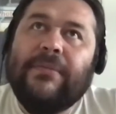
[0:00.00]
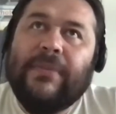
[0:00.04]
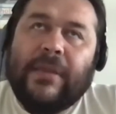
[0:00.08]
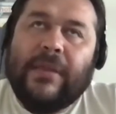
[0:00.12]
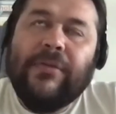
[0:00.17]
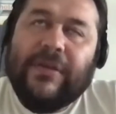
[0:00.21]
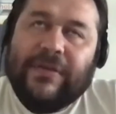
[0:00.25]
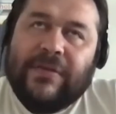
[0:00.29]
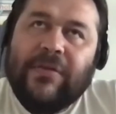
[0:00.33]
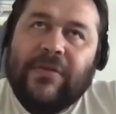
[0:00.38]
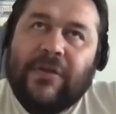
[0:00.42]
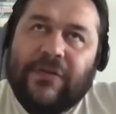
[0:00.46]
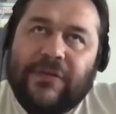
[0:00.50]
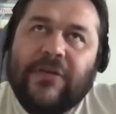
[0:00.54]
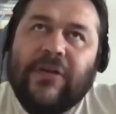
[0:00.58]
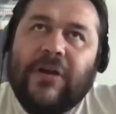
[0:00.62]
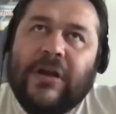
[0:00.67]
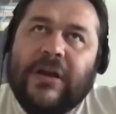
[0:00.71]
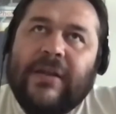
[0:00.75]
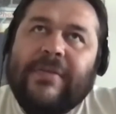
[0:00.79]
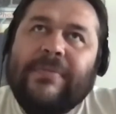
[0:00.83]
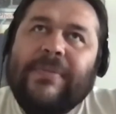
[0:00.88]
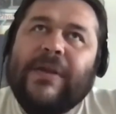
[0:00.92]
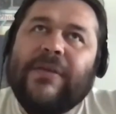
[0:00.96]
not
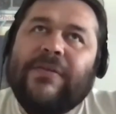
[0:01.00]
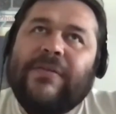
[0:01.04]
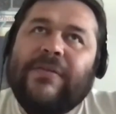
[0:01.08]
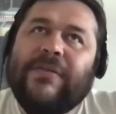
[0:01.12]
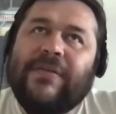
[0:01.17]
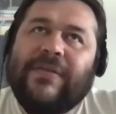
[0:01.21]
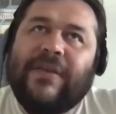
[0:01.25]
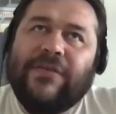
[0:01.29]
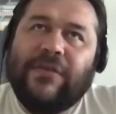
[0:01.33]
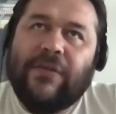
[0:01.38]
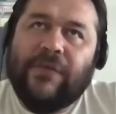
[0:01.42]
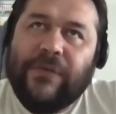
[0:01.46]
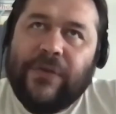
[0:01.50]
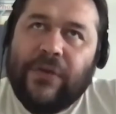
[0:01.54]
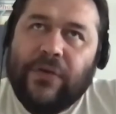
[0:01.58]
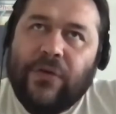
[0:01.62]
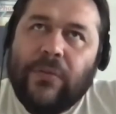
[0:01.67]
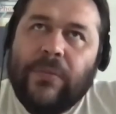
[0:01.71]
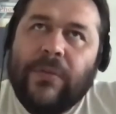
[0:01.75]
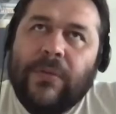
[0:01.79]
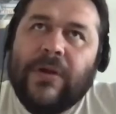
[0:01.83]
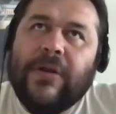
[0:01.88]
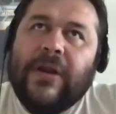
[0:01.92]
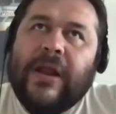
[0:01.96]
only because of the sense of
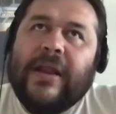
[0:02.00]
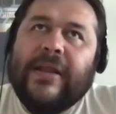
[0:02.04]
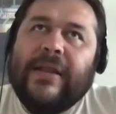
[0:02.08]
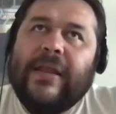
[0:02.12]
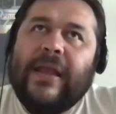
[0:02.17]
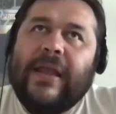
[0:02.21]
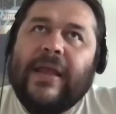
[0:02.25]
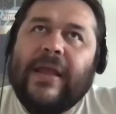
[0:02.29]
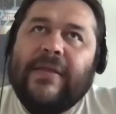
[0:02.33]
humor and